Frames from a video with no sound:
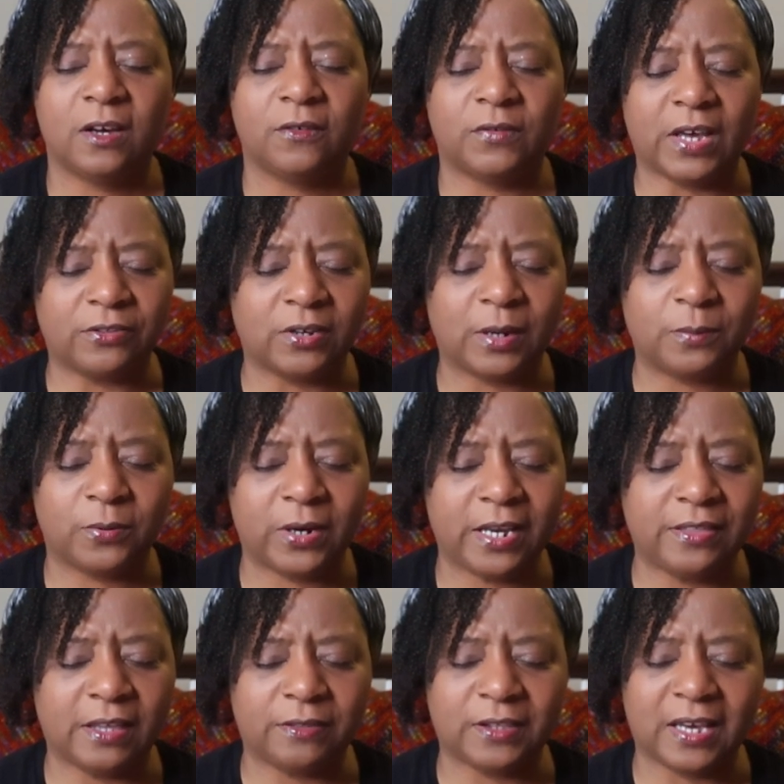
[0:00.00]
Father, I pray
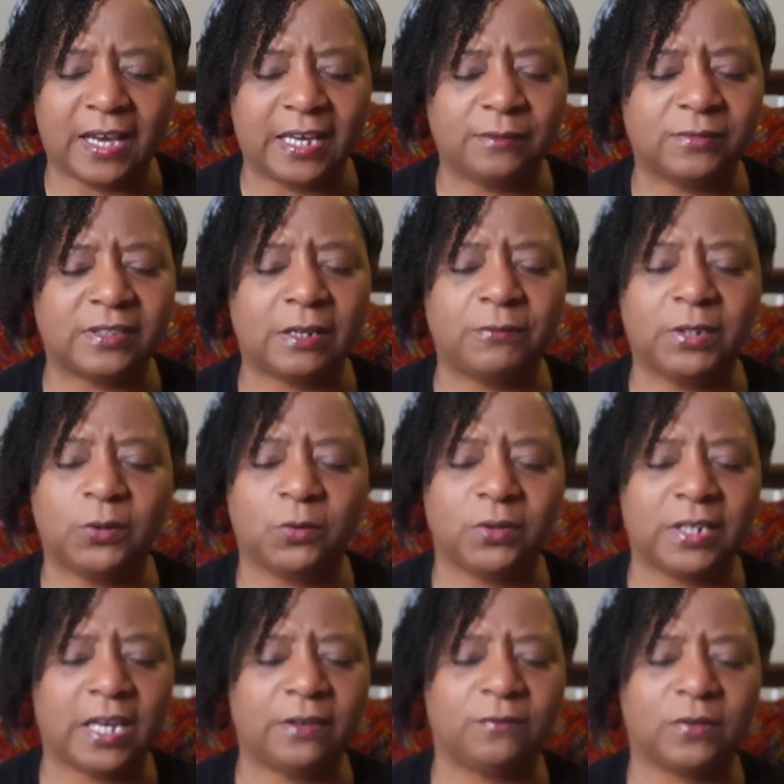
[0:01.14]
that the items that we
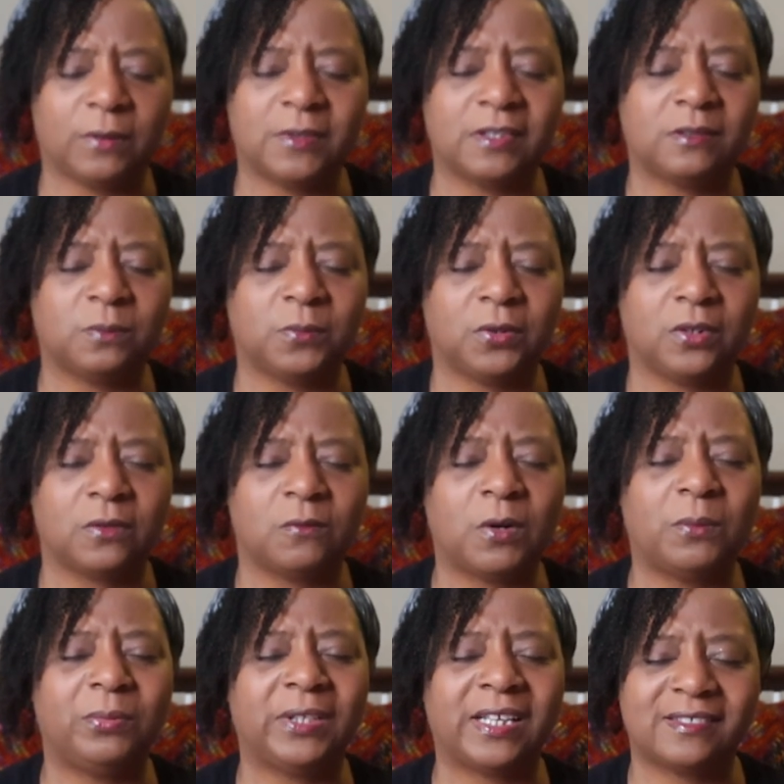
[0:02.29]
create from this book
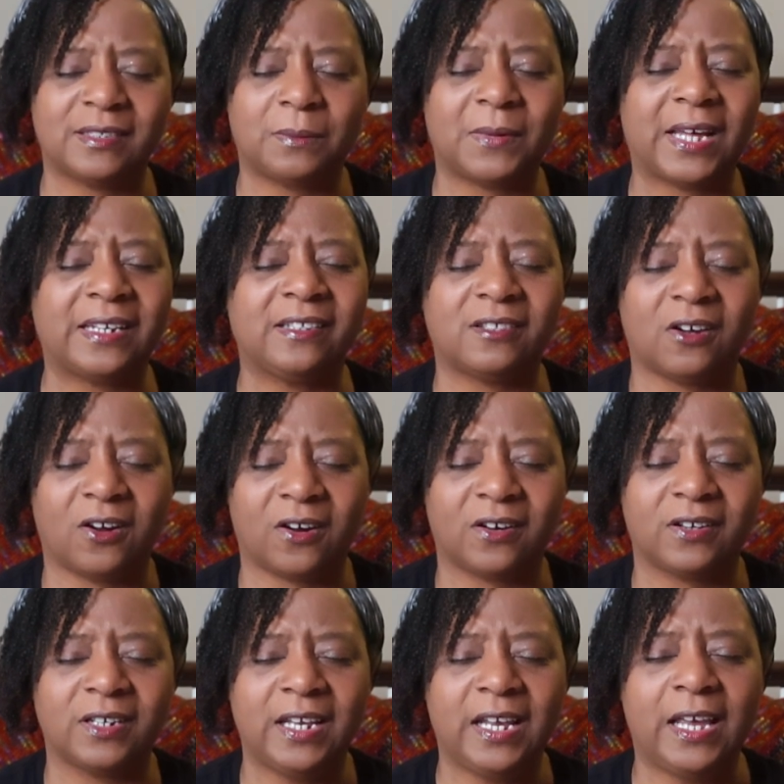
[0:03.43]
will bless somebody's
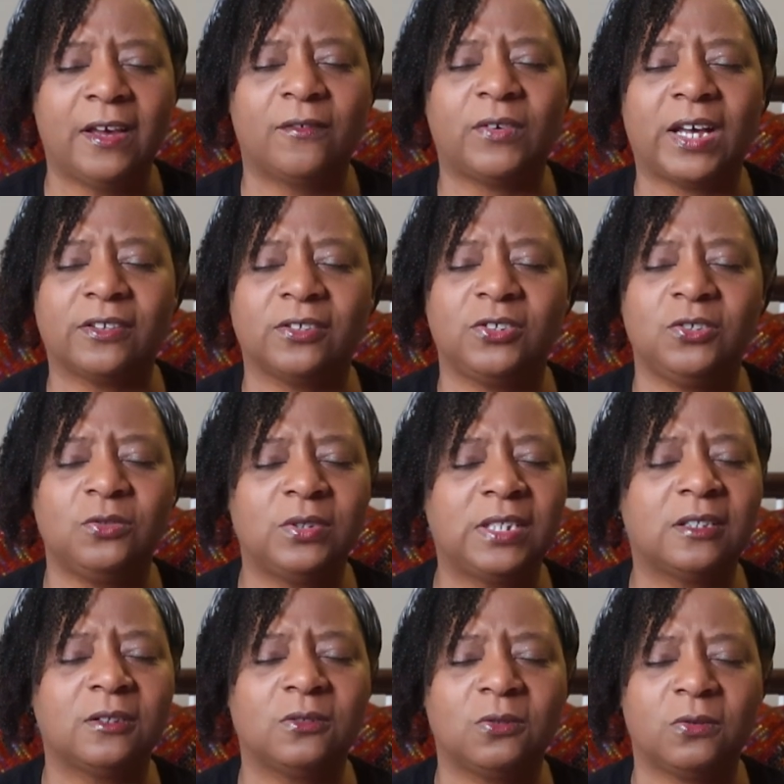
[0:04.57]
heart. Father, you
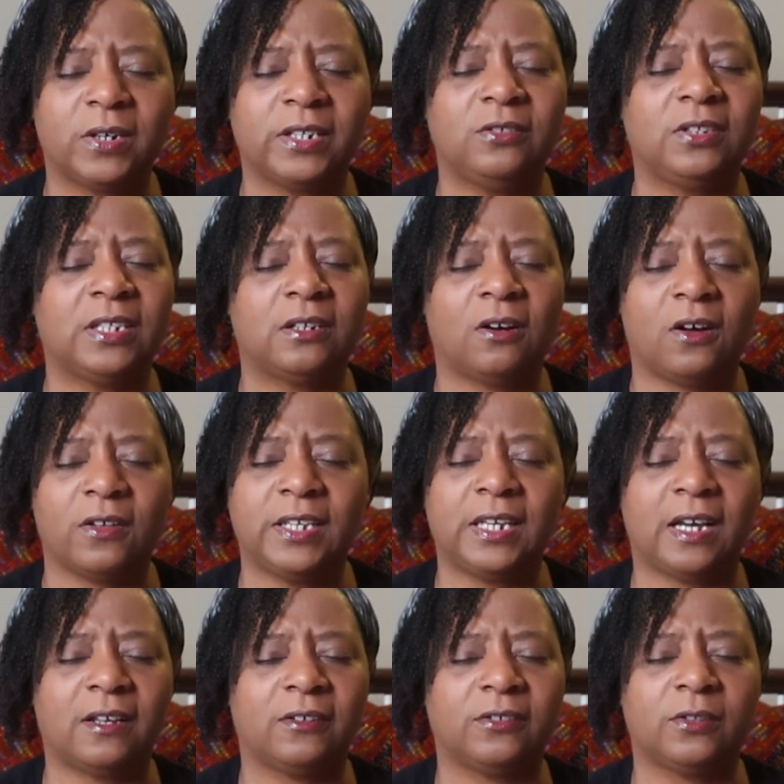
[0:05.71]
get the glory, you get all the
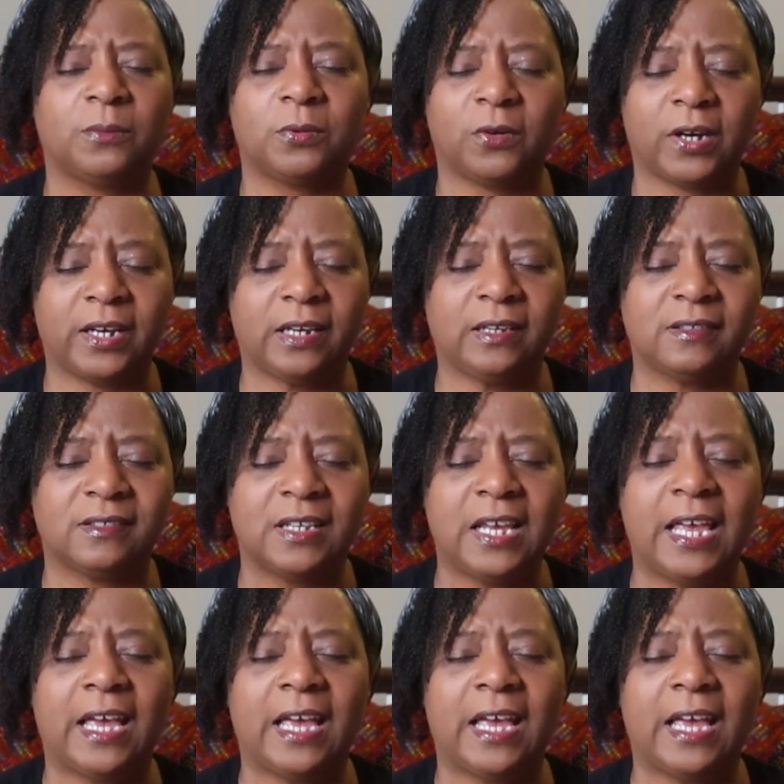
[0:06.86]
honor and the praise.